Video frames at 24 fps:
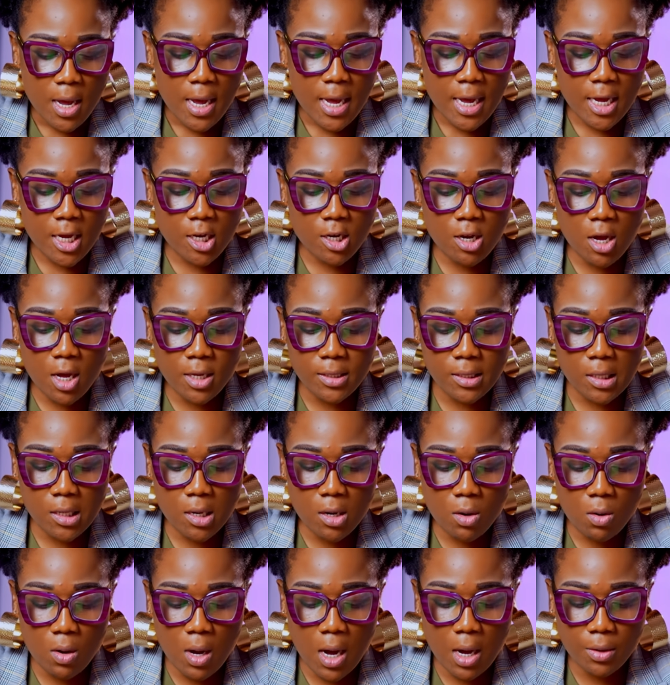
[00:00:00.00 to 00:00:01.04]
He doesn't
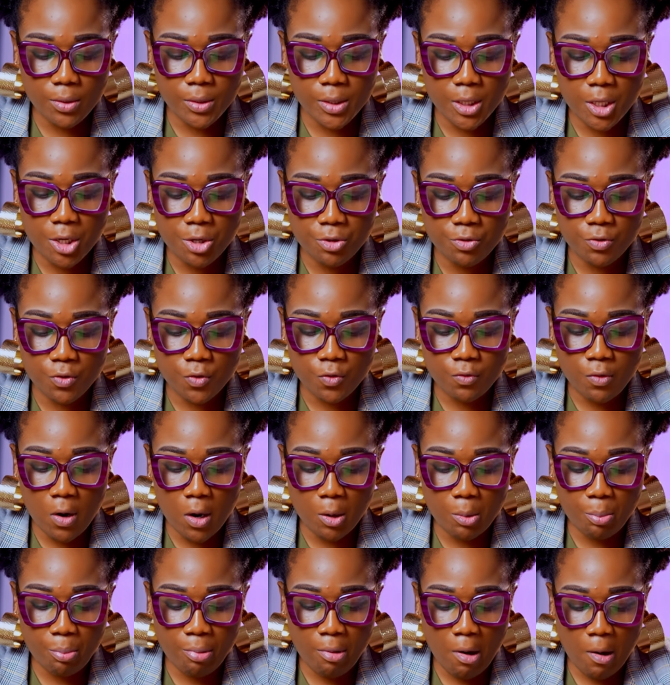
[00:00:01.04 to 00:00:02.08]
know how to
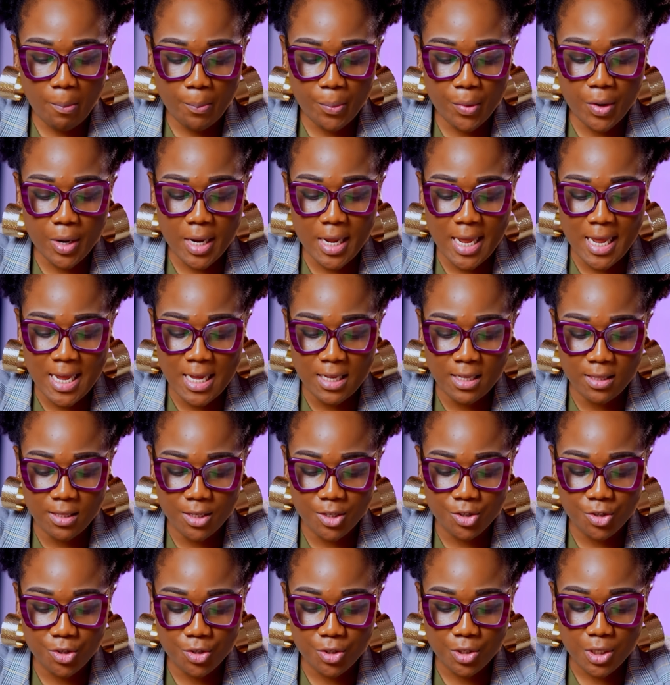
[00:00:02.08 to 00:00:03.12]
construct proper
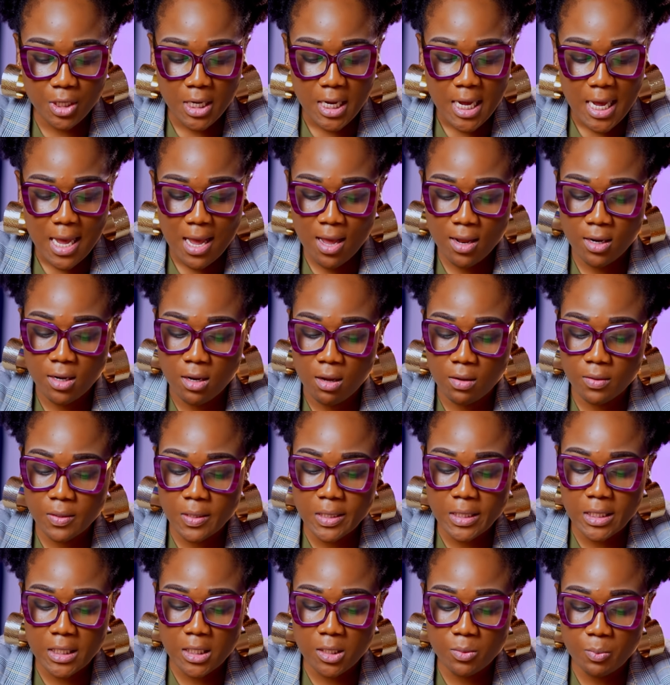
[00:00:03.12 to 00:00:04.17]
English and
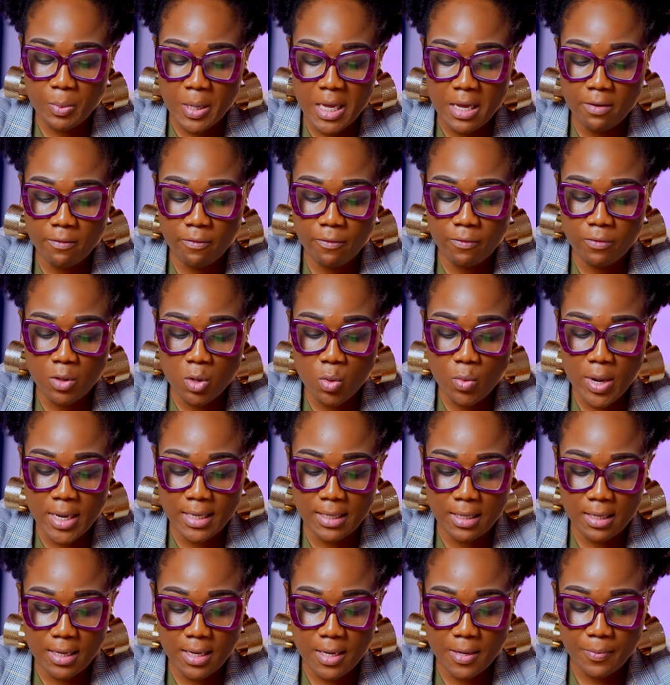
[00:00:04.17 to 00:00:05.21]
doesn't speak
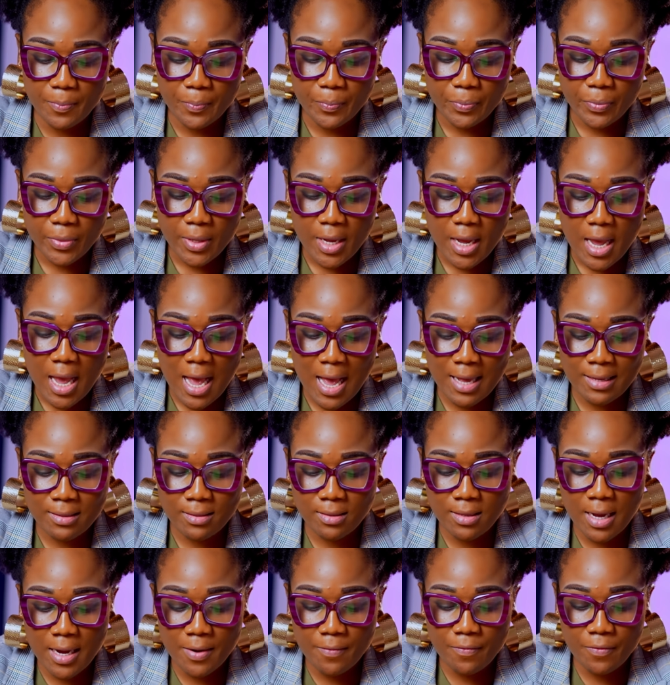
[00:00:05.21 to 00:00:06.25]
fluently.
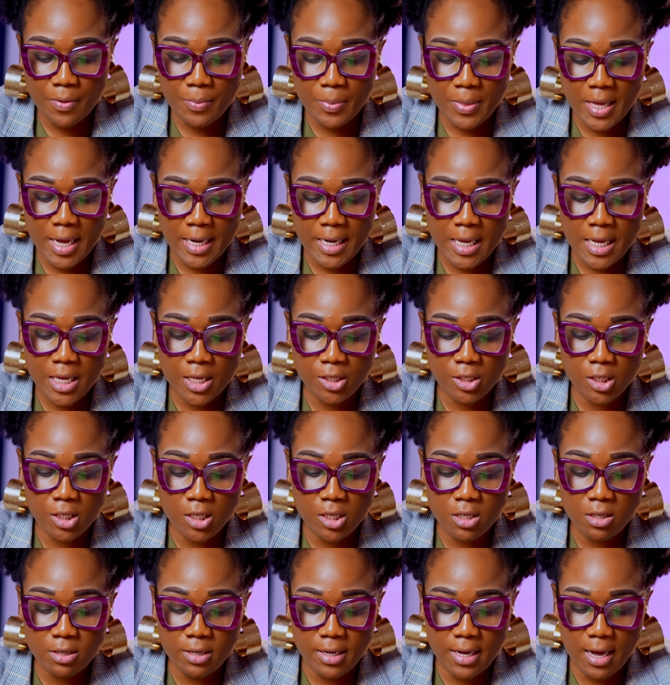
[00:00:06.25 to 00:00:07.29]
Aside from that, he is a
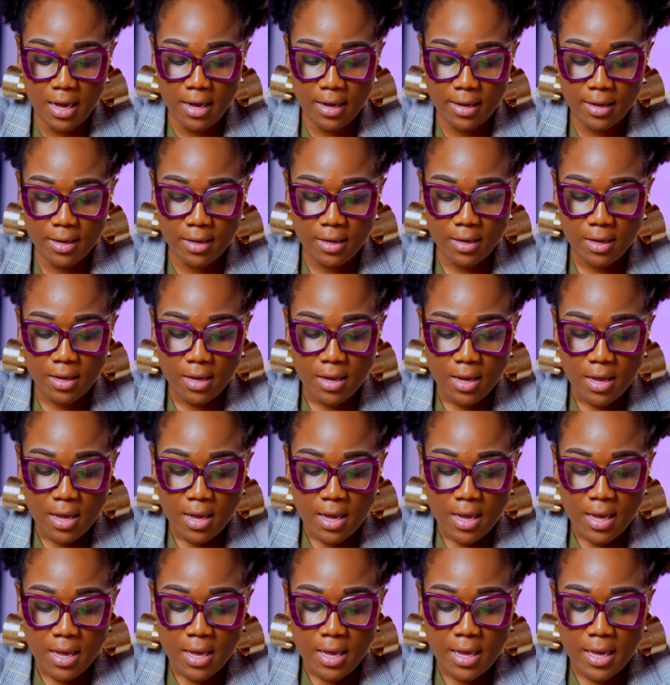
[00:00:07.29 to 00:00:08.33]
good guy.
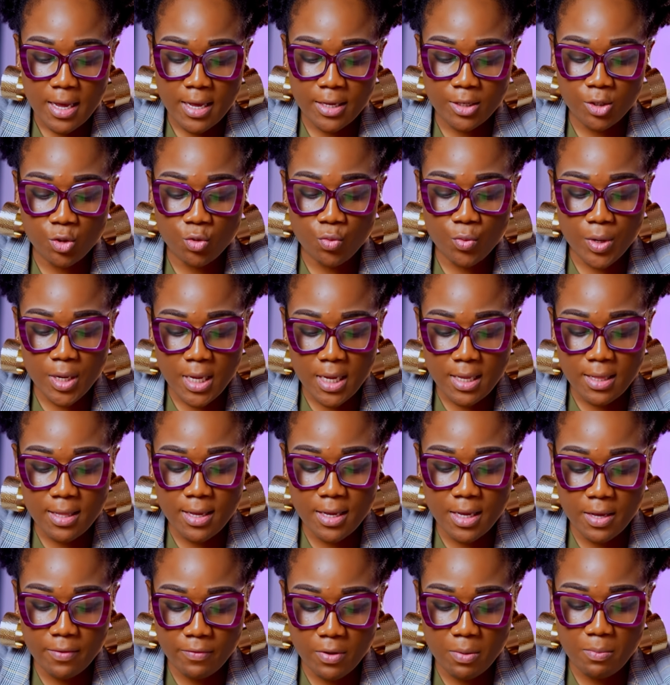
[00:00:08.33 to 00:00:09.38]
It's really
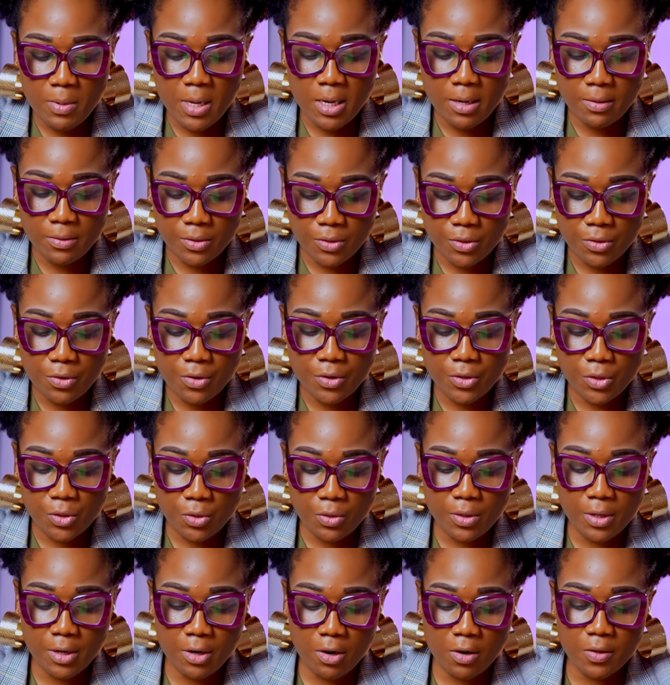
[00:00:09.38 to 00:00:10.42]
giving me concern. So
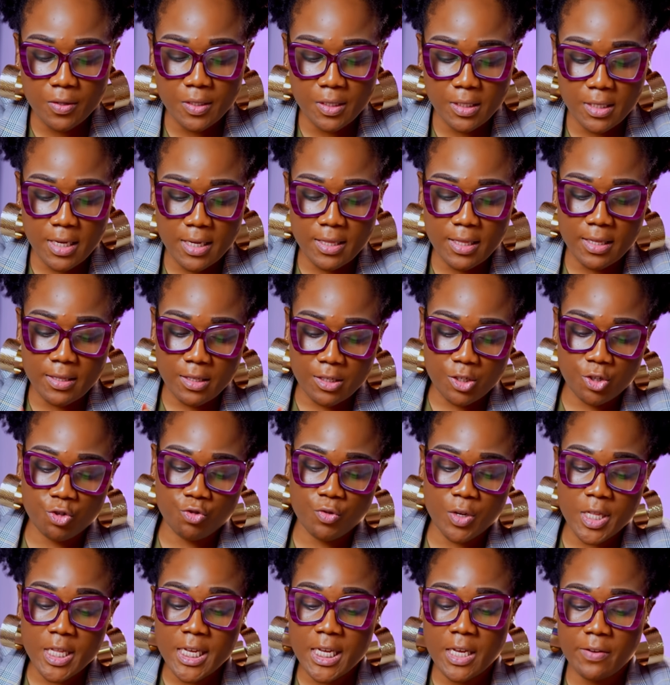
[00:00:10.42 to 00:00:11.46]
the girl is saying that this is
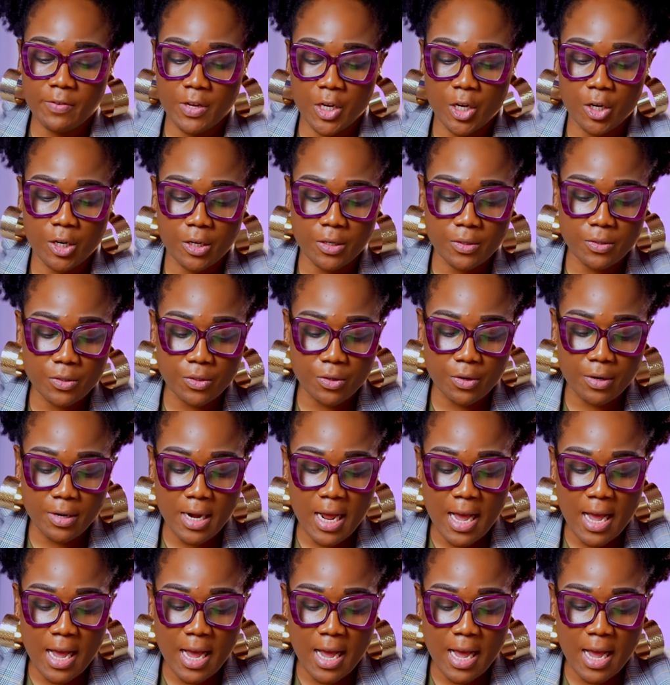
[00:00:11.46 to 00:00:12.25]
really giving her concern.